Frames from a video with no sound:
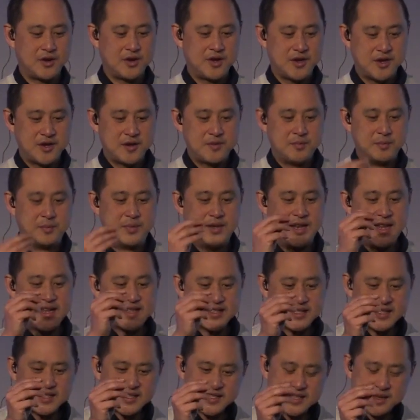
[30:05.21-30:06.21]
Blessed
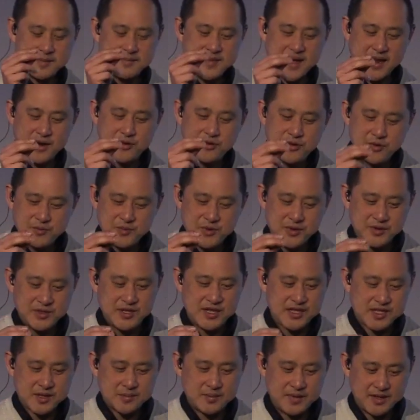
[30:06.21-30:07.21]
is the man whom you
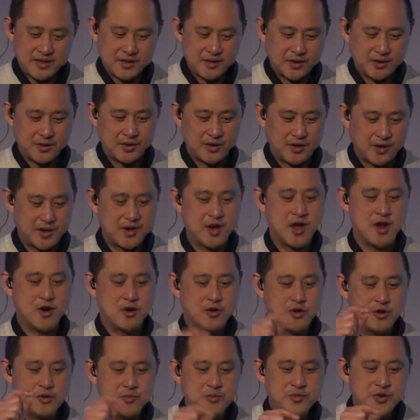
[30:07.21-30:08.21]
discipline, O Lord,
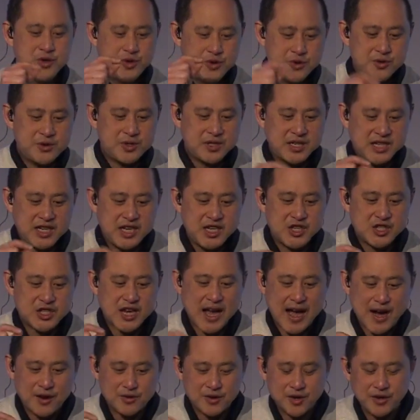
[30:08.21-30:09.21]
whom you teach
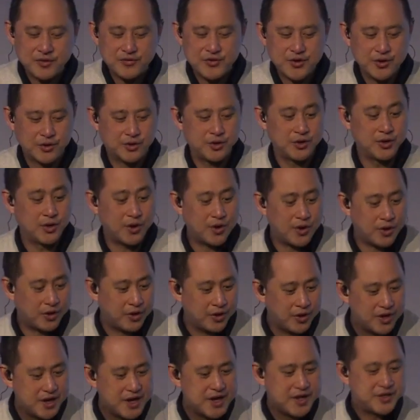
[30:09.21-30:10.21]
out of your law,
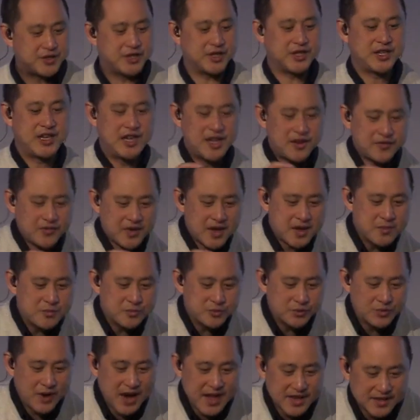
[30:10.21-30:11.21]
to give him
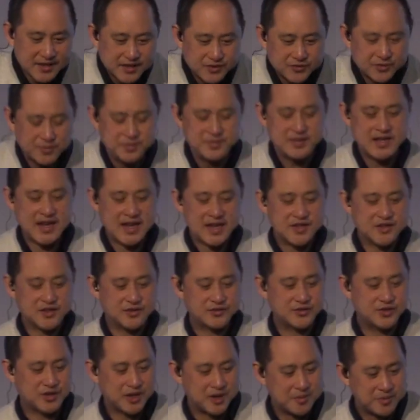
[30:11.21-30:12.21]
rest from days of
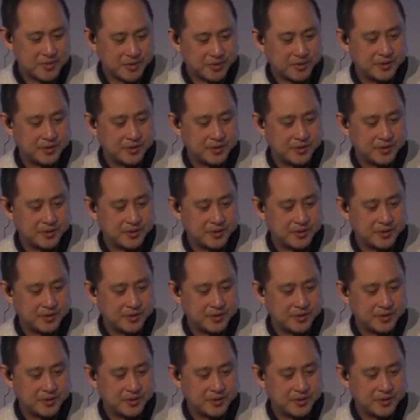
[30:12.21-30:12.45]
trouble